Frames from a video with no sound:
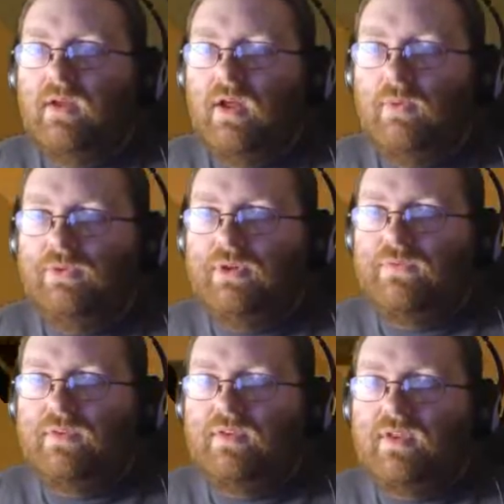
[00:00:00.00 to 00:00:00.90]
I wonder
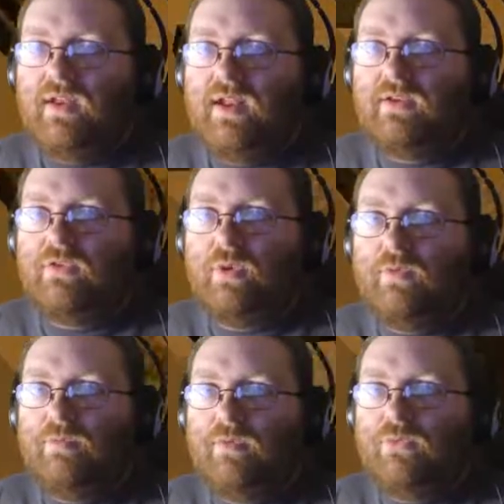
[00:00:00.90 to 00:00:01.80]
if in the next
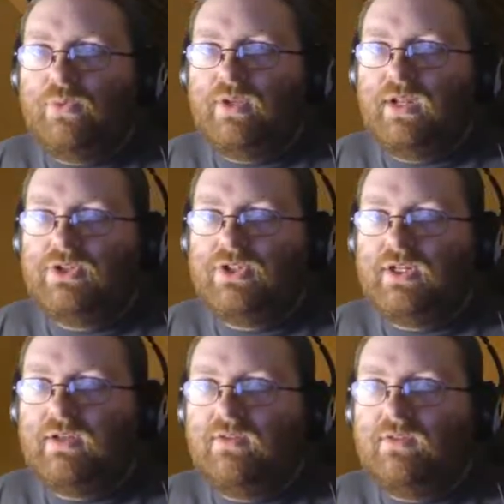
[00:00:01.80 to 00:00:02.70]
12 months we can
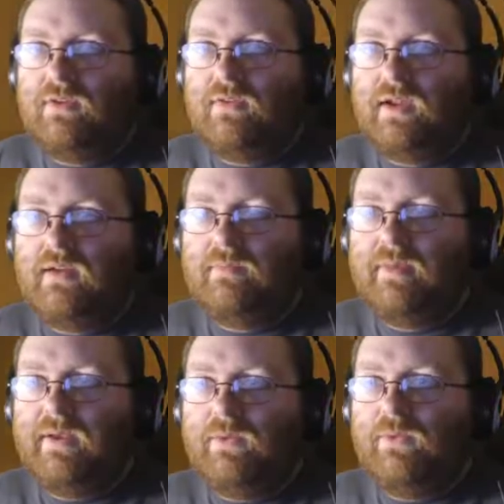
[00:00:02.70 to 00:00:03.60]
actually do that,
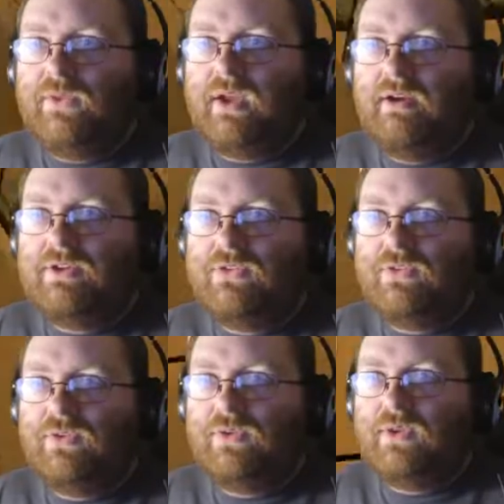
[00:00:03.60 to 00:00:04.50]
buy all the garages
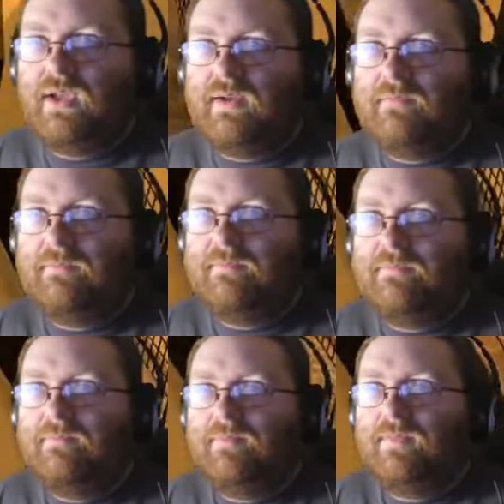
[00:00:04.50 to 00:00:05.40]
in the UK,
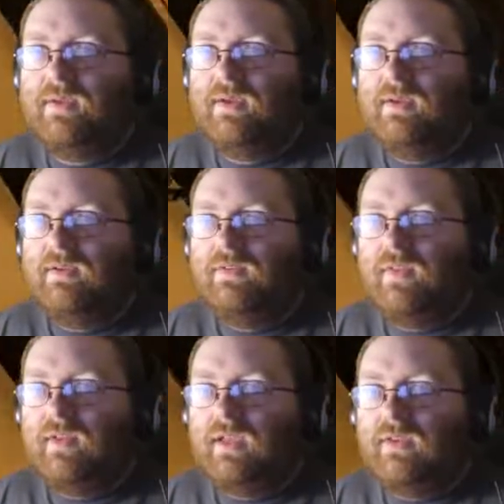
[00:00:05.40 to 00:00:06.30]

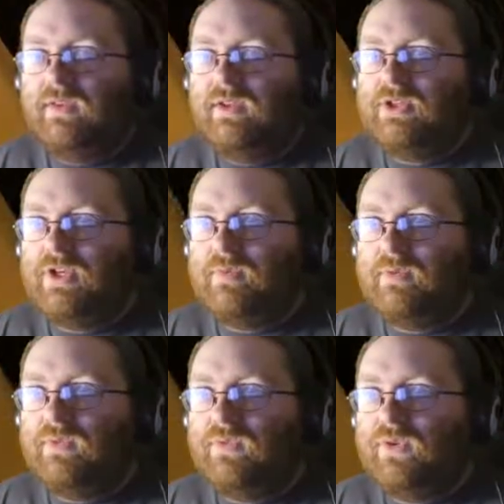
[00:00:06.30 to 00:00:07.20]
and then get the
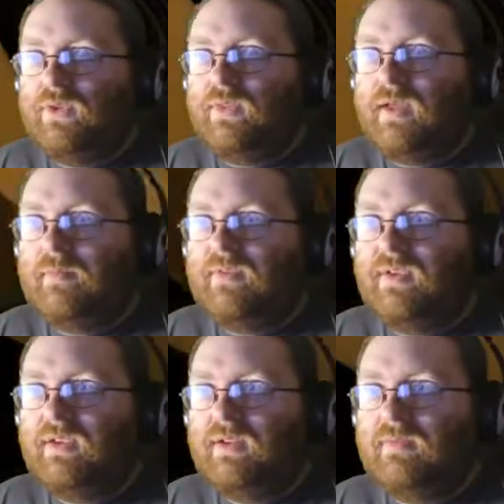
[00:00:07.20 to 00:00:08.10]
achievement for that
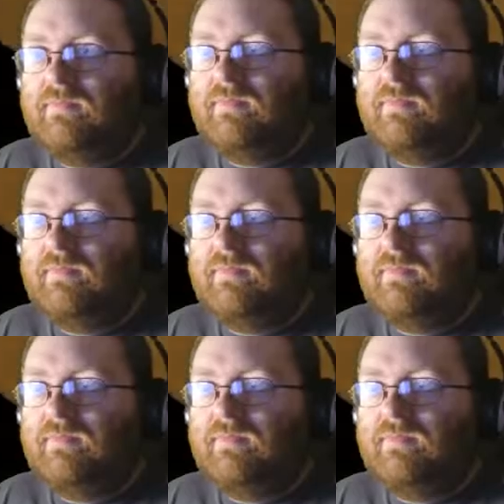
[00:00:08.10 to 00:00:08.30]
particular